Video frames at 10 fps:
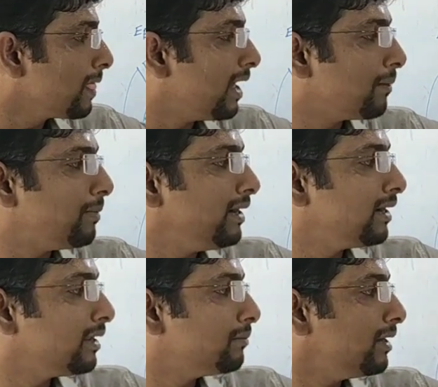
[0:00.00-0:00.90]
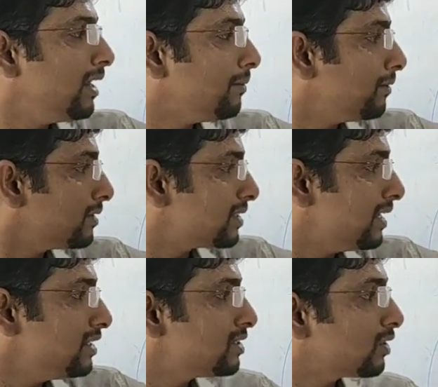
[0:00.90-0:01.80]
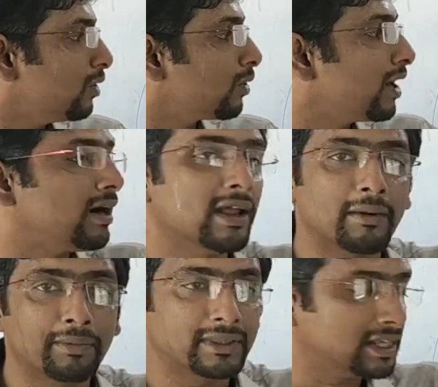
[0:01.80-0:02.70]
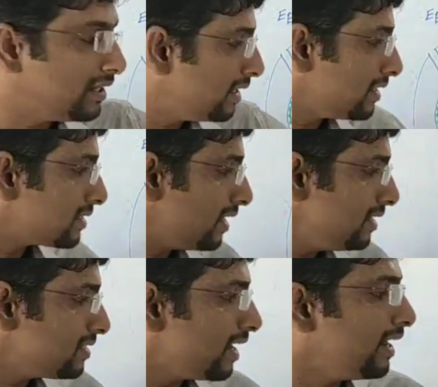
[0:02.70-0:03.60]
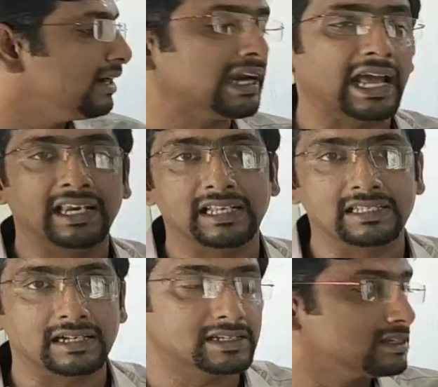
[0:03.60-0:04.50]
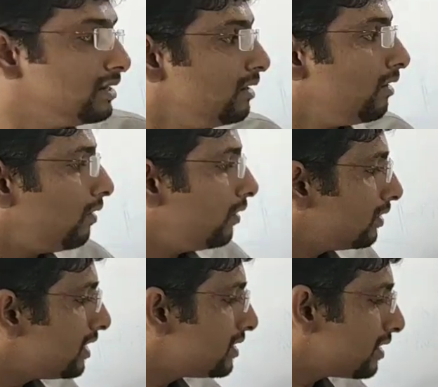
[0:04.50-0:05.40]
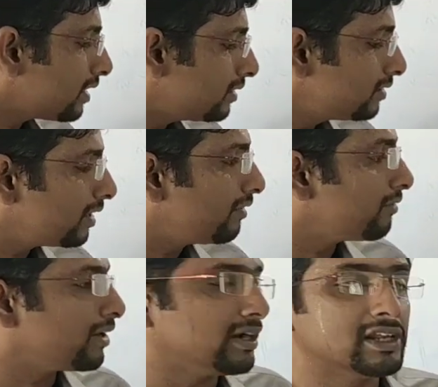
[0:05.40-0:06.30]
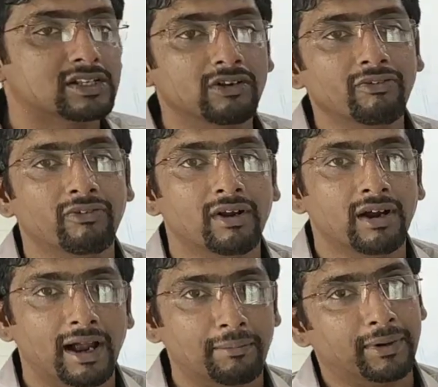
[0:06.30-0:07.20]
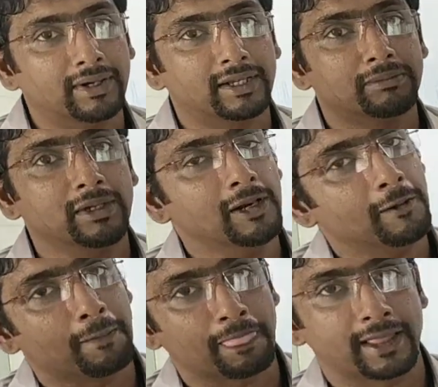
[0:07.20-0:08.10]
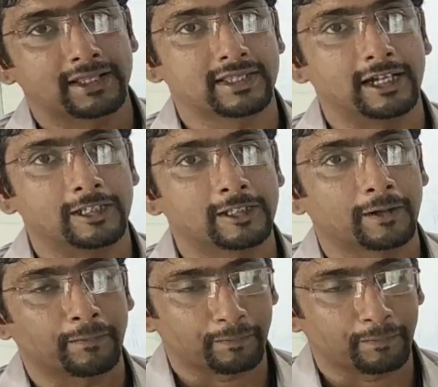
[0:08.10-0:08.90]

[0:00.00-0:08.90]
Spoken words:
ependymal cells, choroid epithelial cells and tiny cells. All these are the three varieties of ependymal cells.